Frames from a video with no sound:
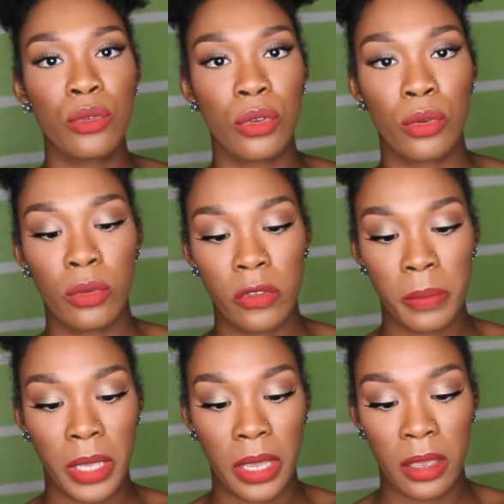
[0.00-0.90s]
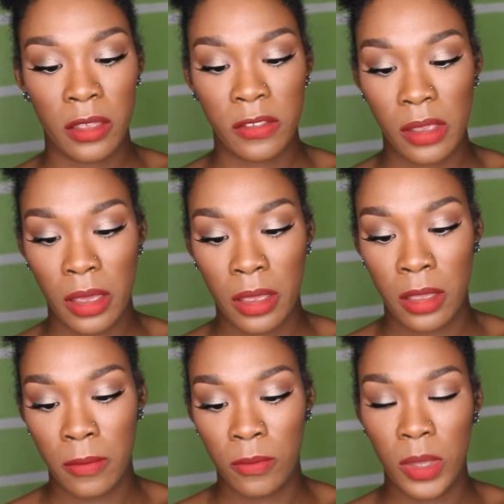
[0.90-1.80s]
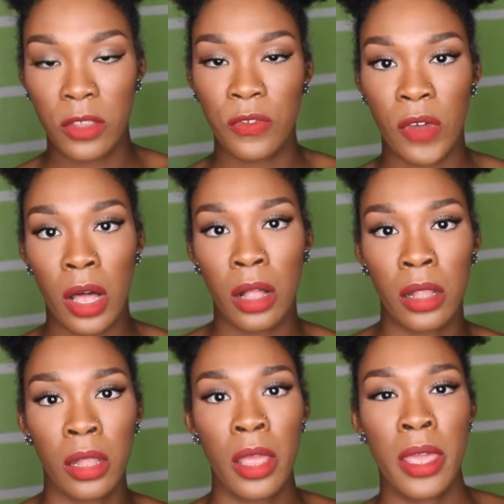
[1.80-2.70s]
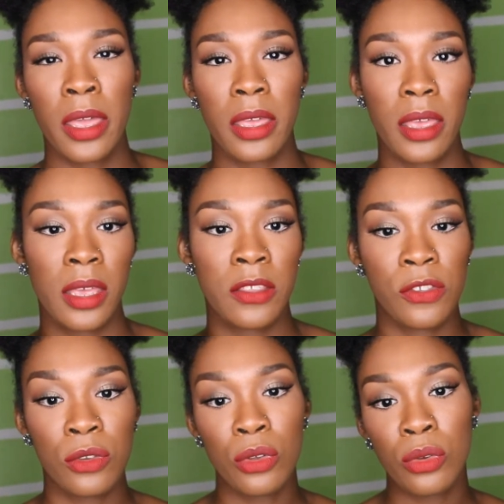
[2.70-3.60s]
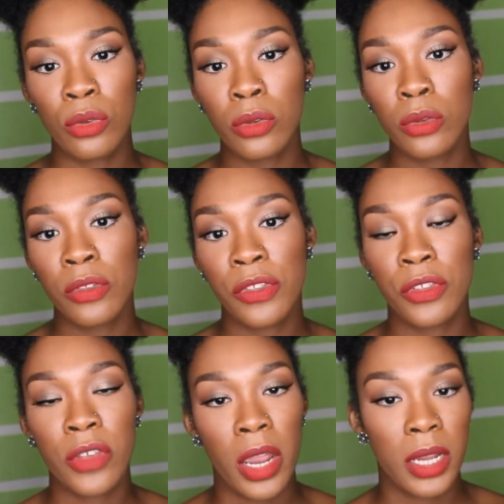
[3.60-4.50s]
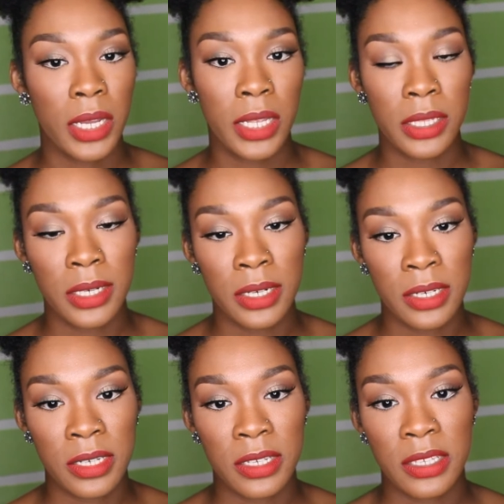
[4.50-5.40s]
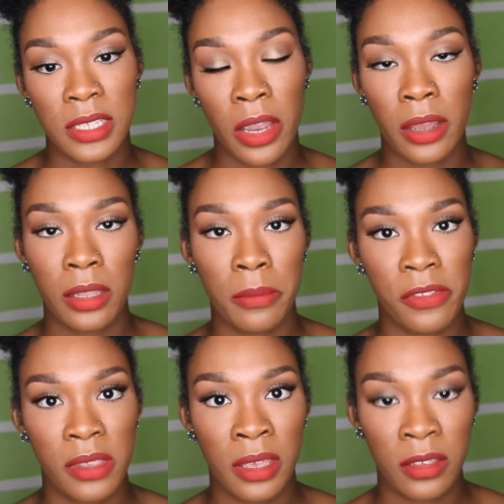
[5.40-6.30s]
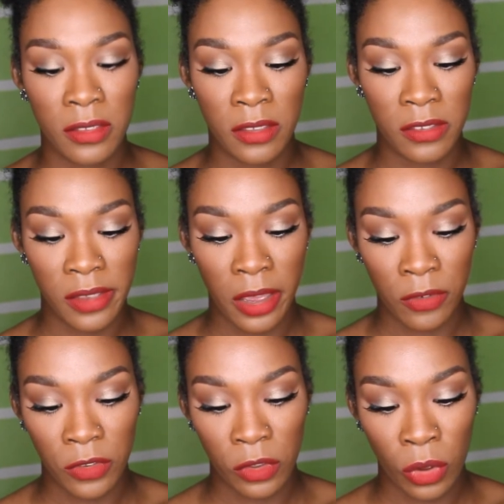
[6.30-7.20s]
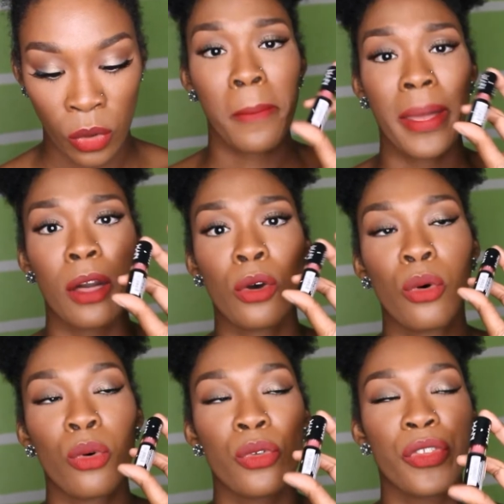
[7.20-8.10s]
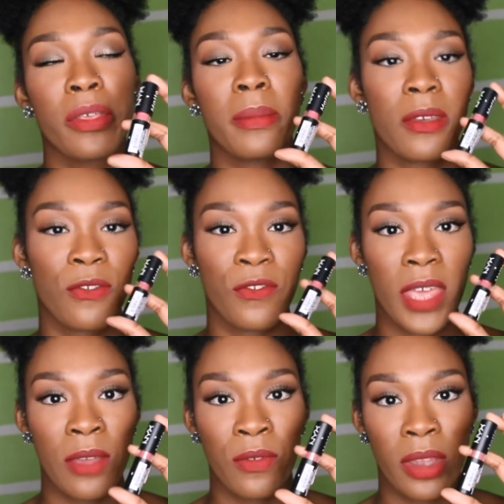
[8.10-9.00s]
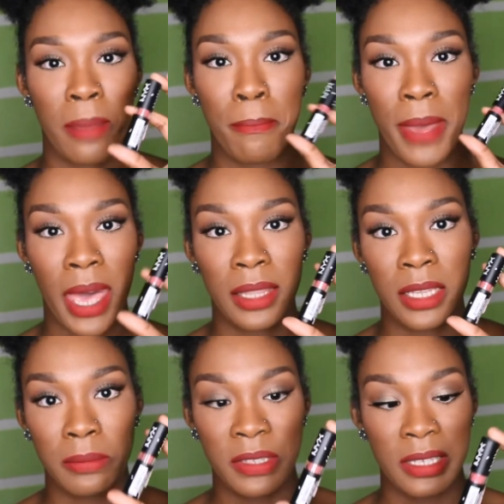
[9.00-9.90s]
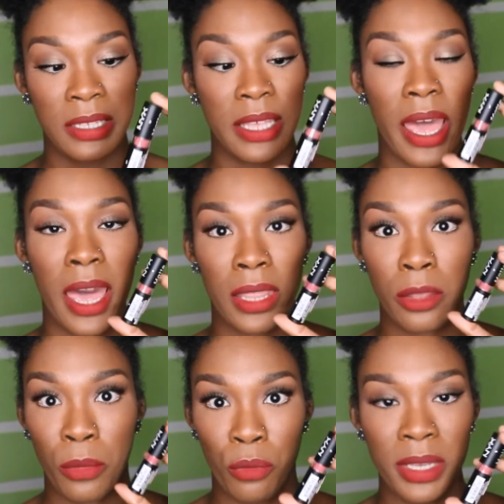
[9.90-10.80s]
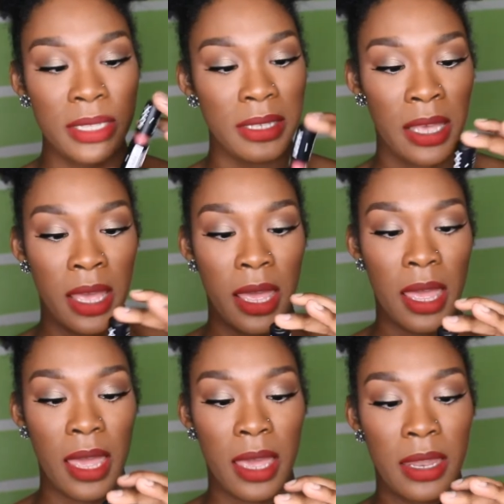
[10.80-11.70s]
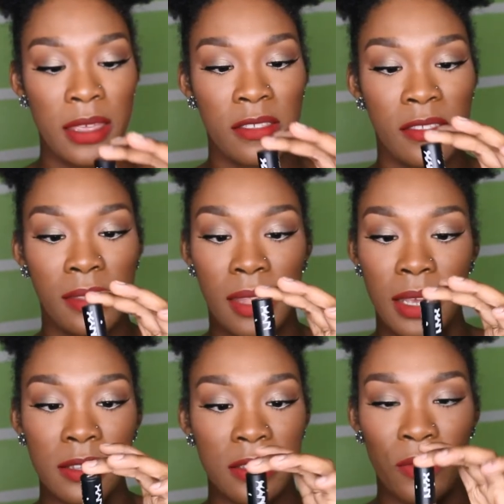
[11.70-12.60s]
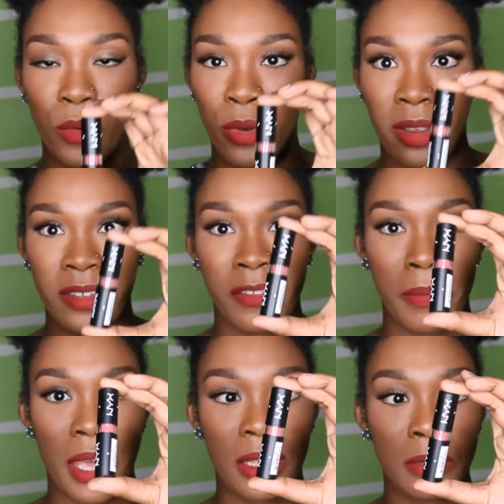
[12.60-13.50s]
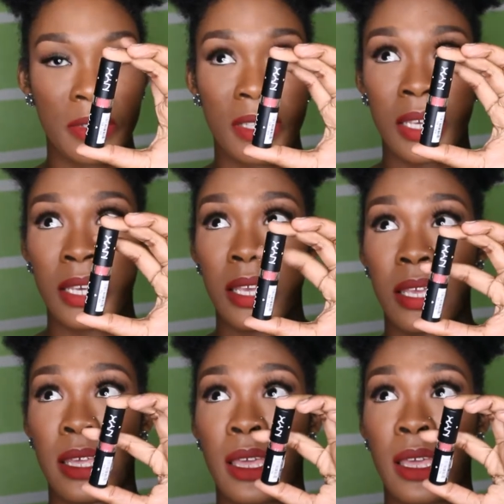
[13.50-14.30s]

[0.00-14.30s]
nudes because this fall, it's nudes, dark colors, dark lipsticks and stuff. So I have my ultimate favorite matte lipsticks at the moment, and it's NYX, of course, matte lipstick,